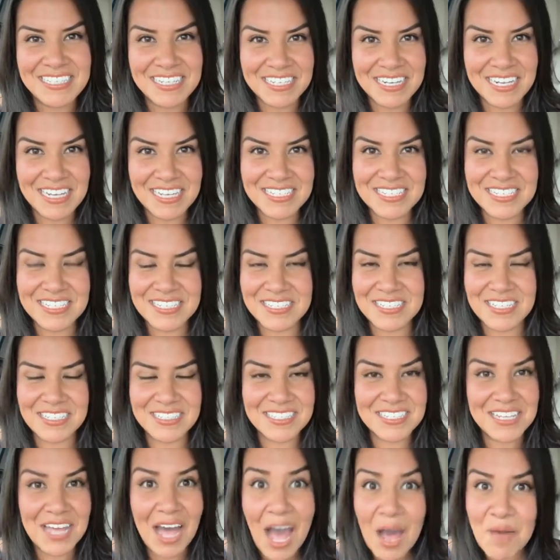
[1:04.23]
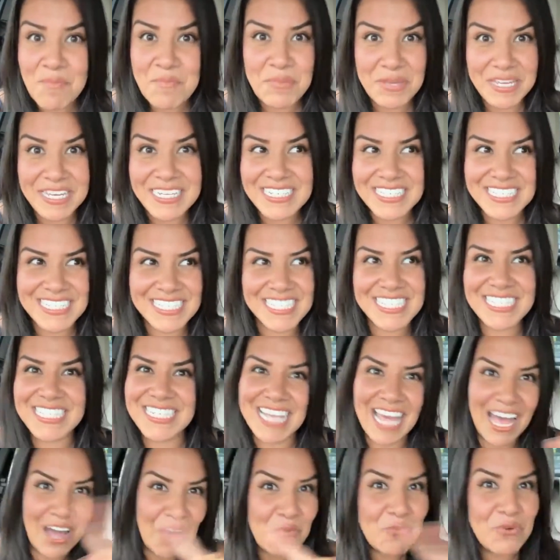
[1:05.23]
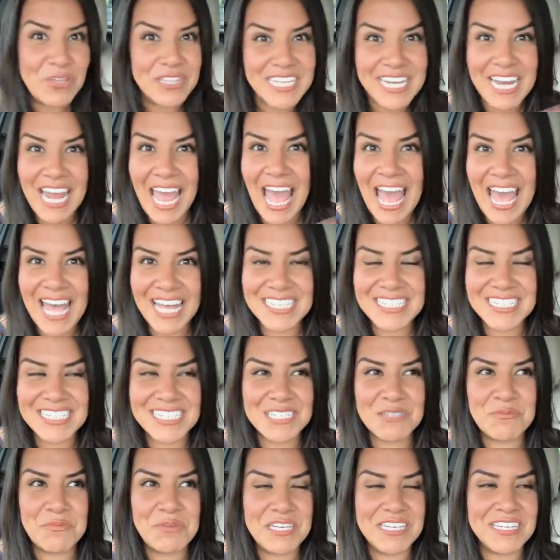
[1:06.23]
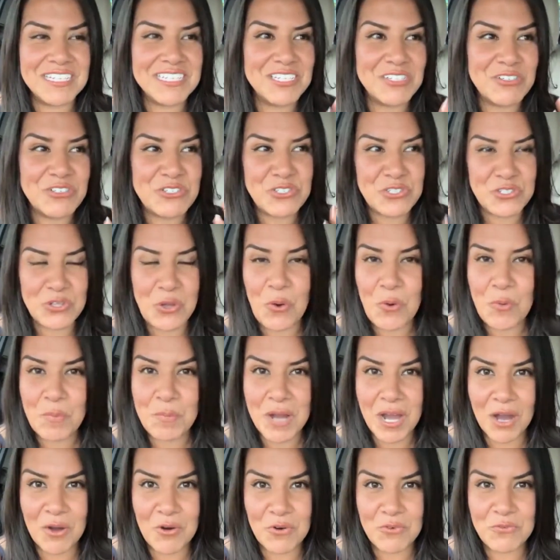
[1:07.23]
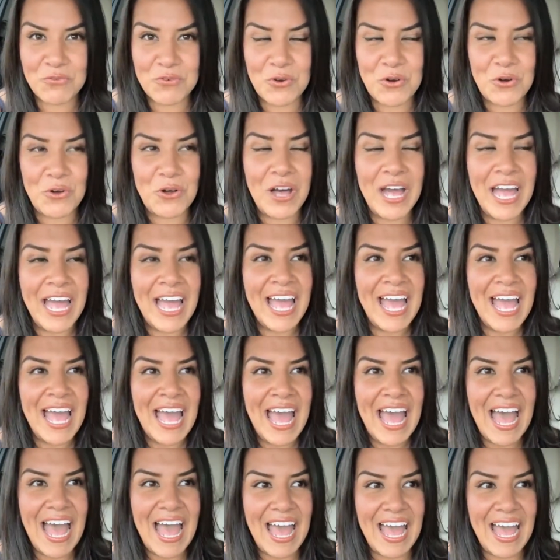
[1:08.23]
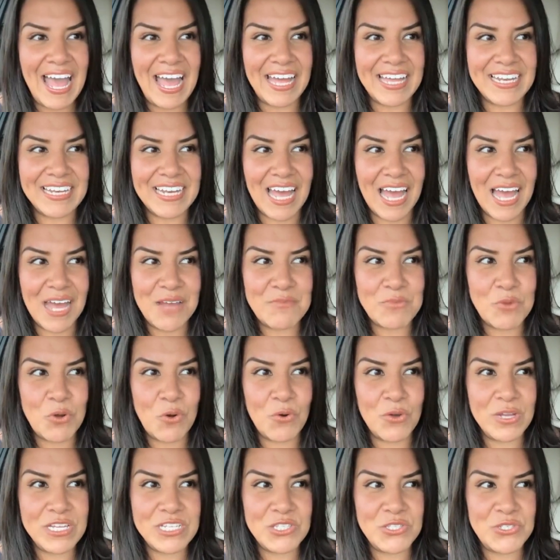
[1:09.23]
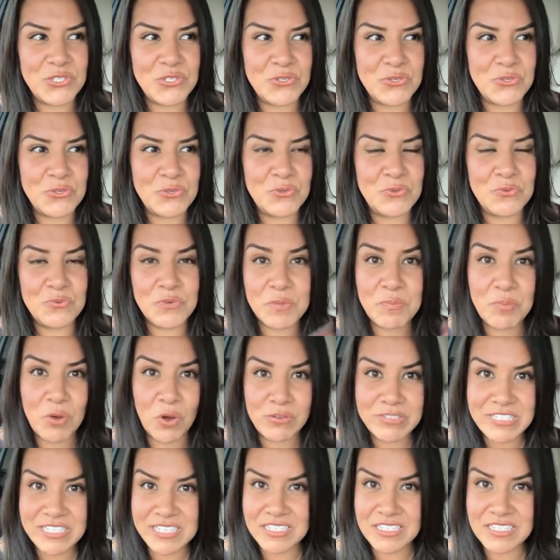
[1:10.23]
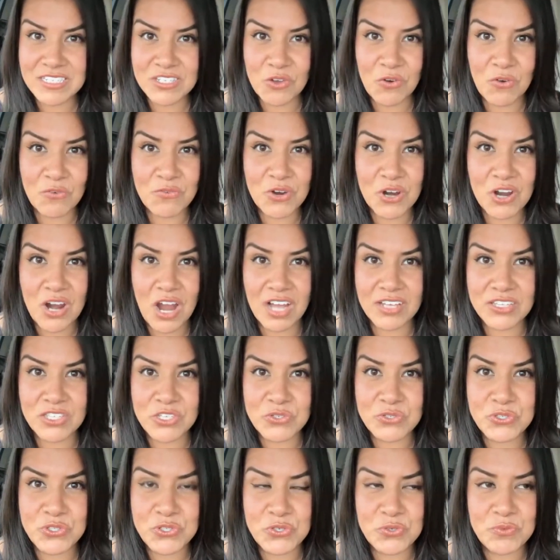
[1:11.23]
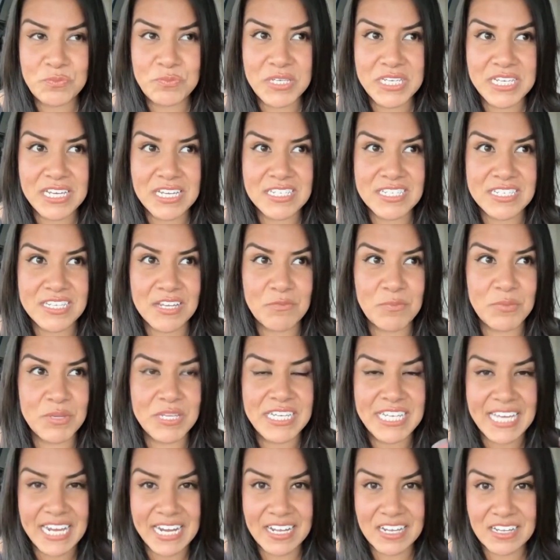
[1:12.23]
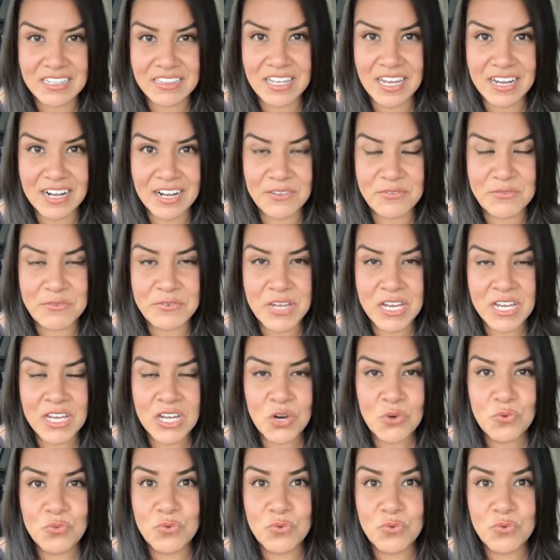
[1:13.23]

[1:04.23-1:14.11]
today's topics with an S because they're so powerful. And I'm going to repost this over on YouTube because I've been getting a lot of